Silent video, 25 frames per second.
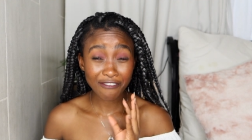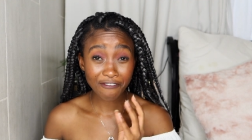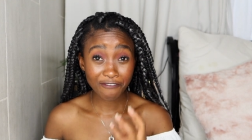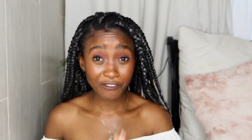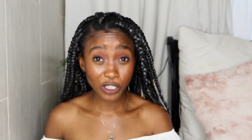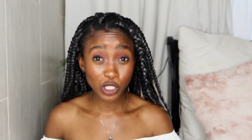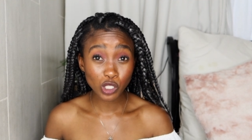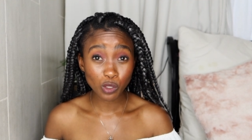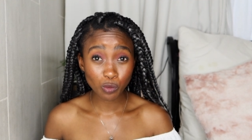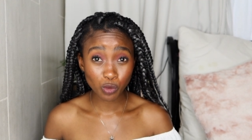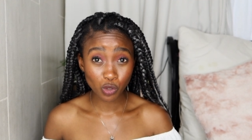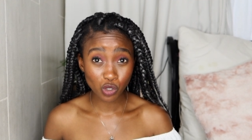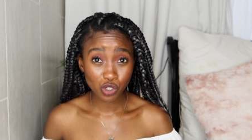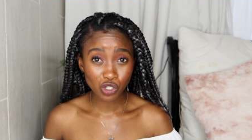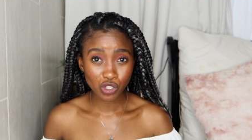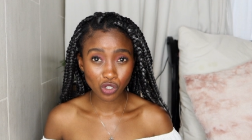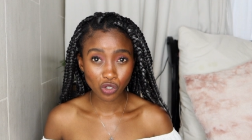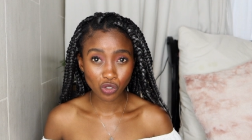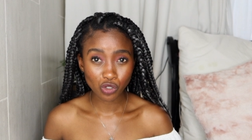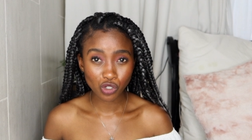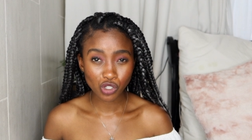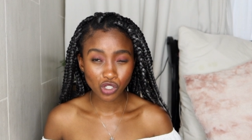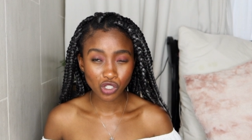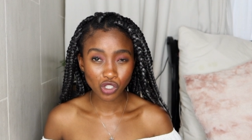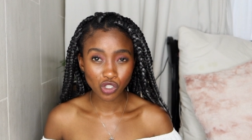feasible
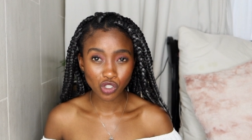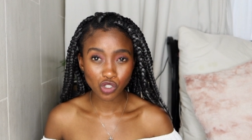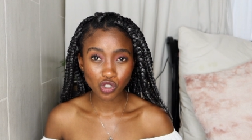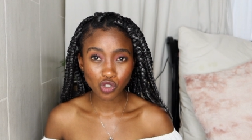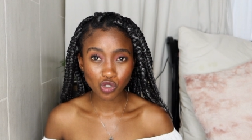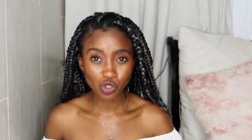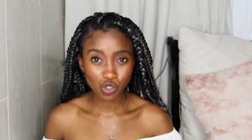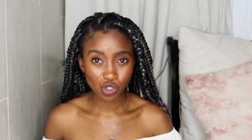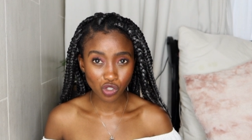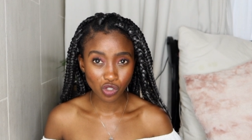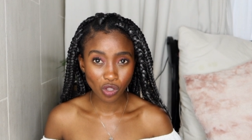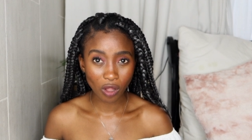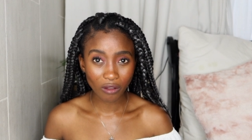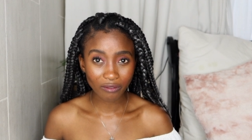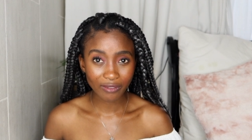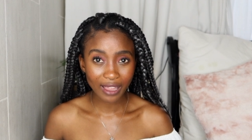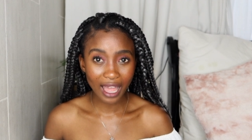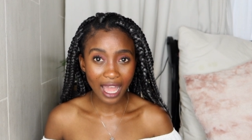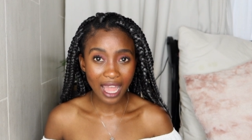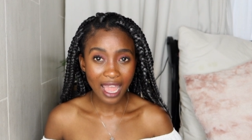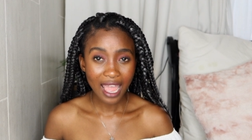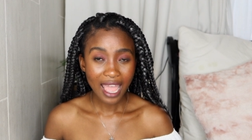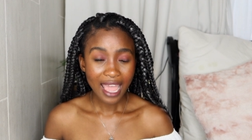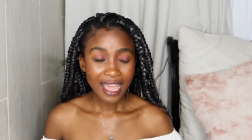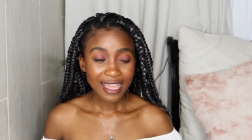solutions to solve
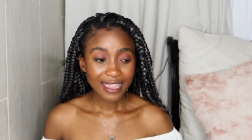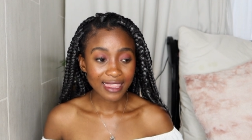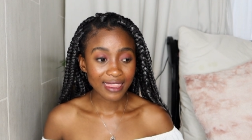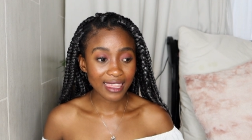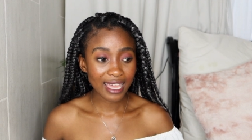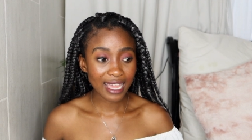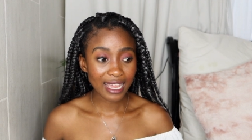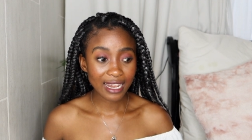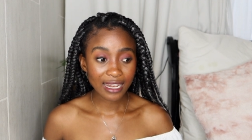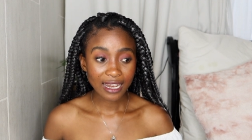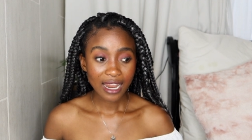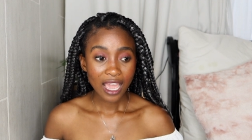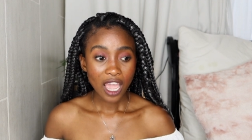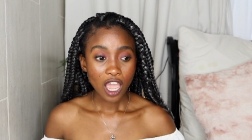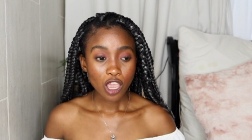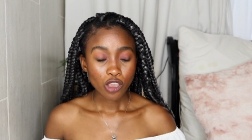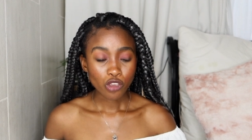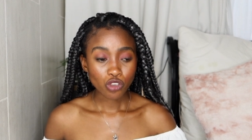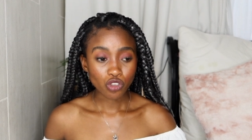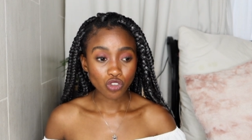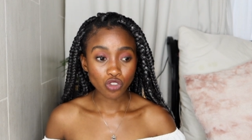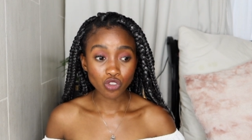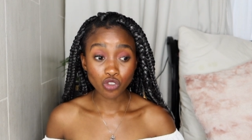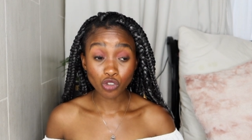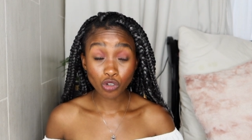that, then
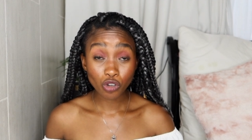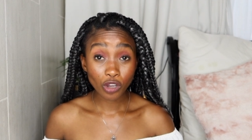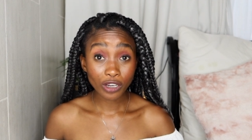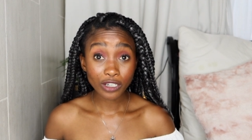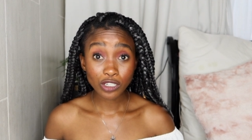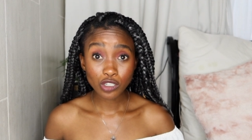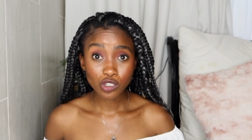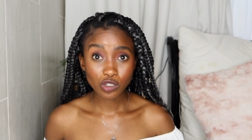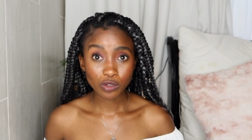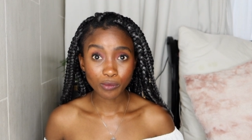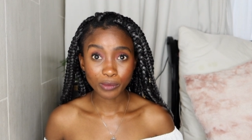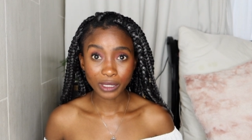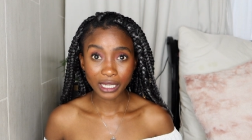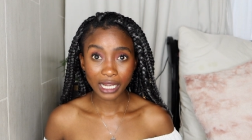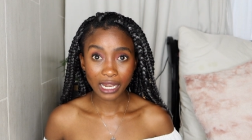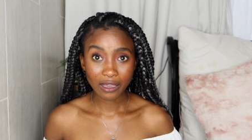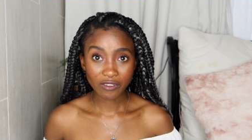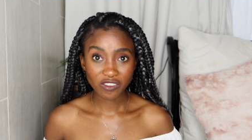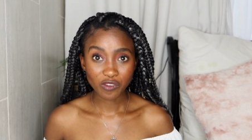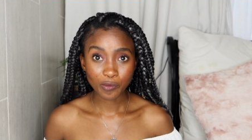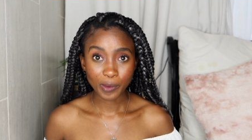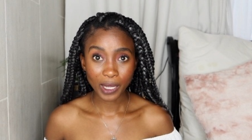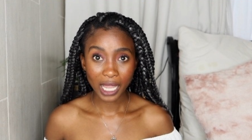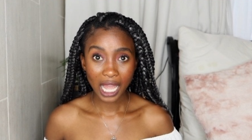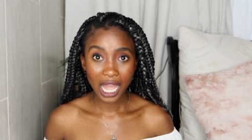you're going to be
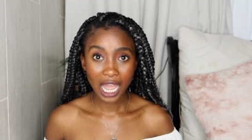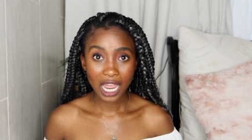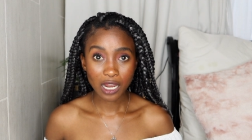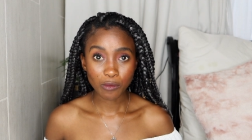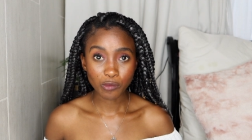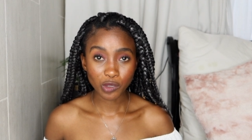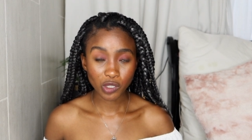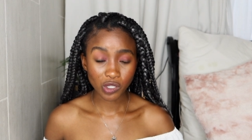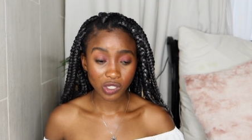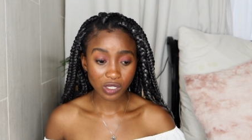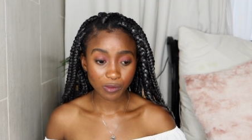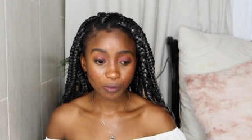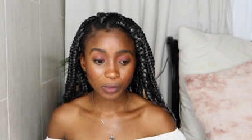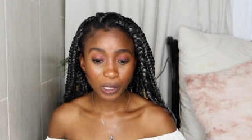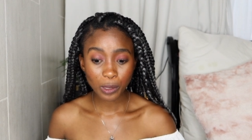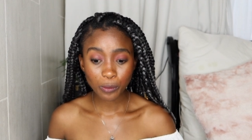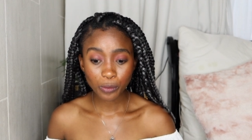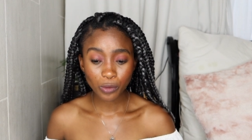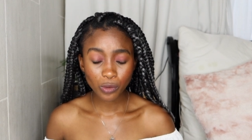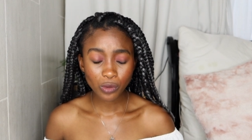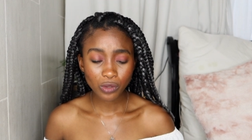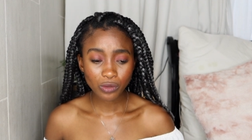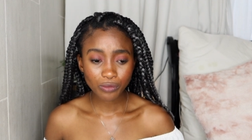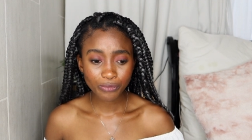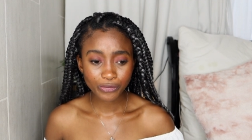left behind, because
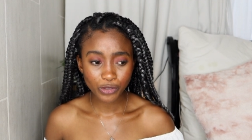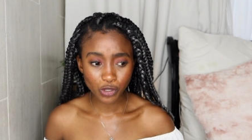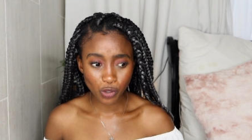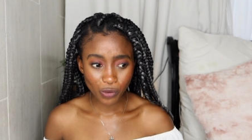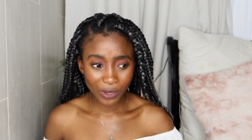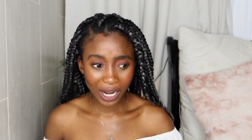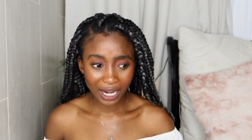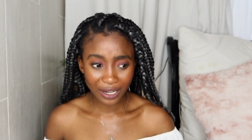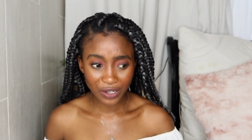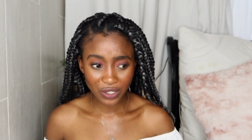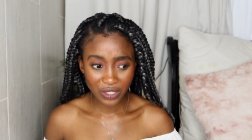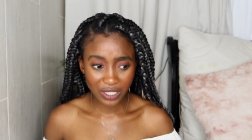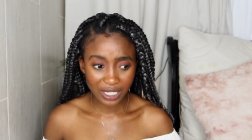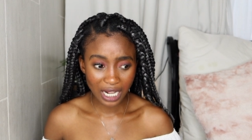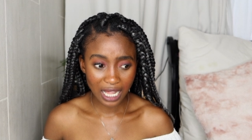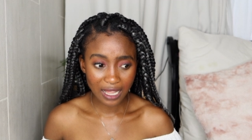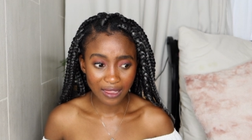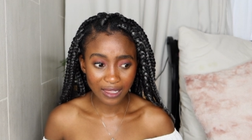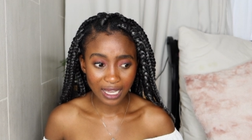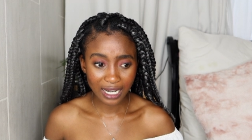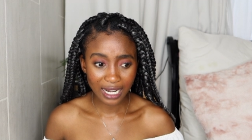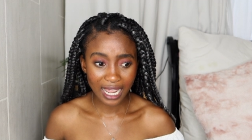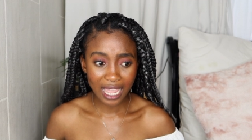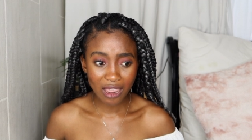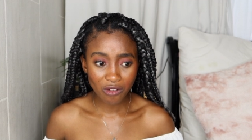people don't understand
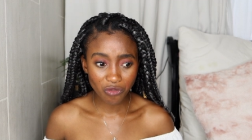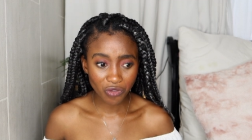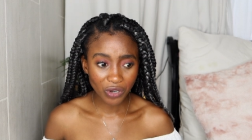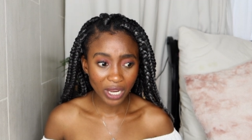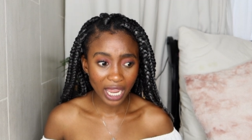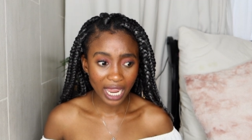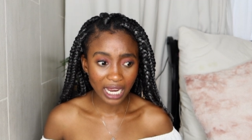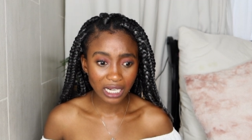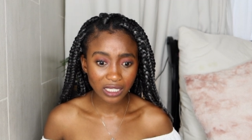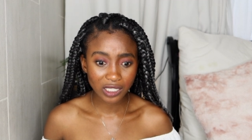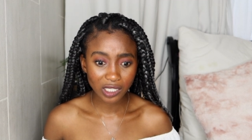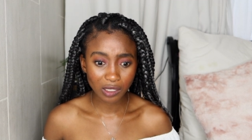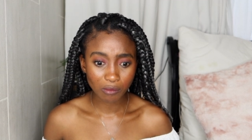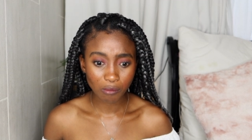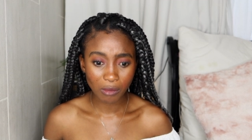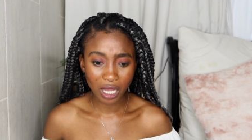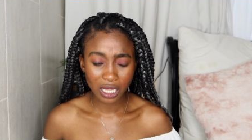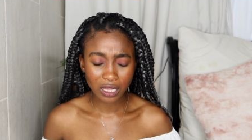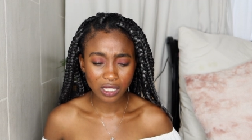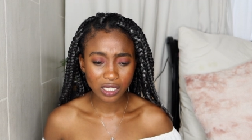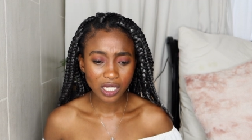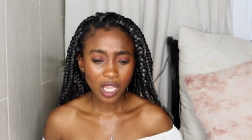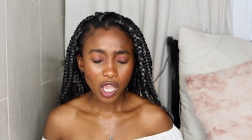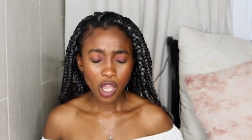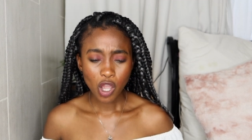that every 18
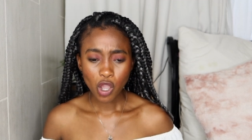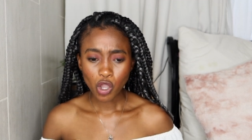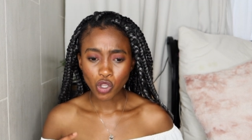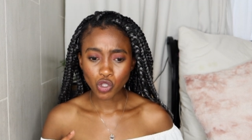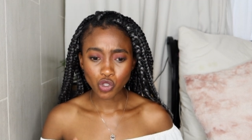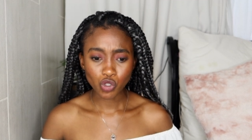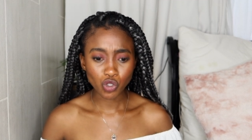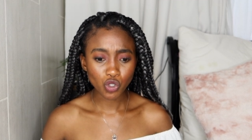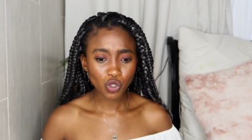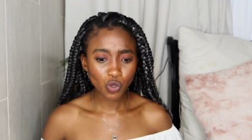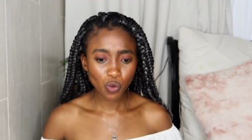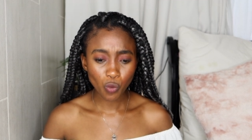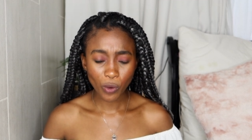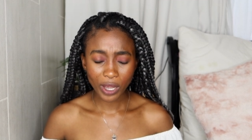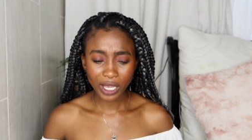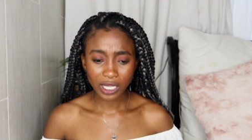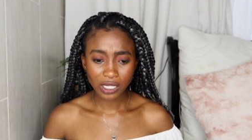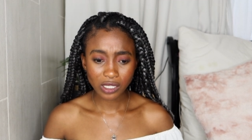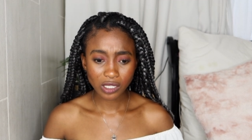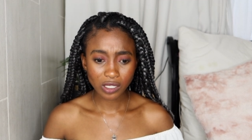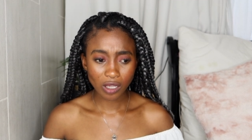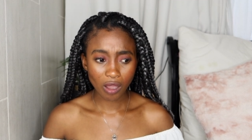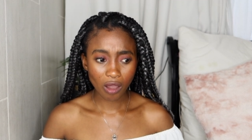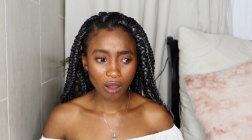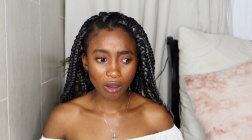months new
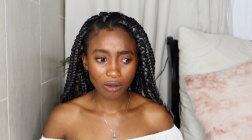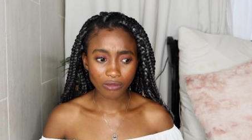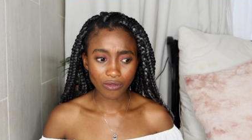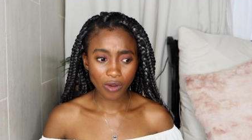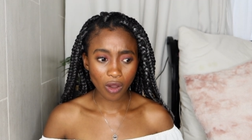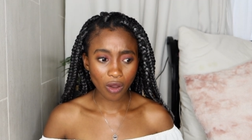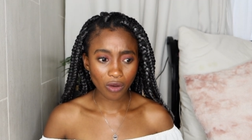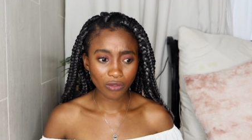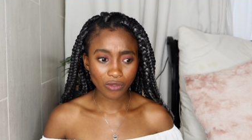ways of